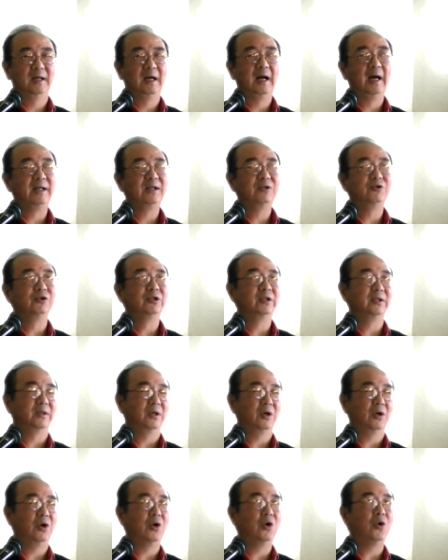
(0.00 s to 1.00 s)
I took
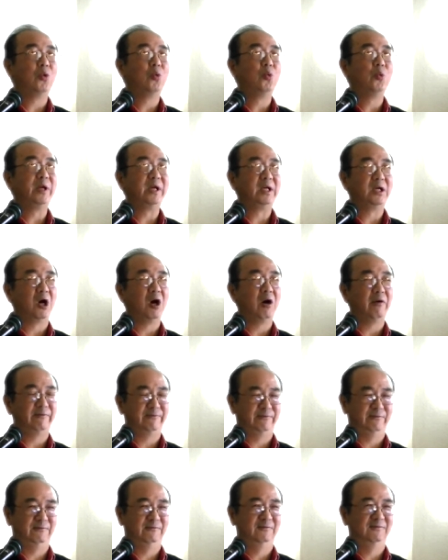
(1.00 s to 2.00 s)
whole week
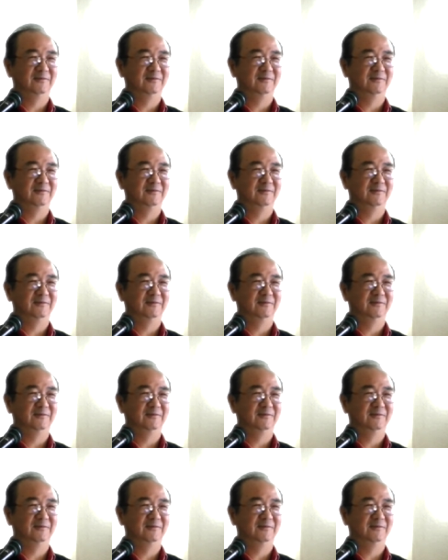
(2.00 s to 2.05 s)
off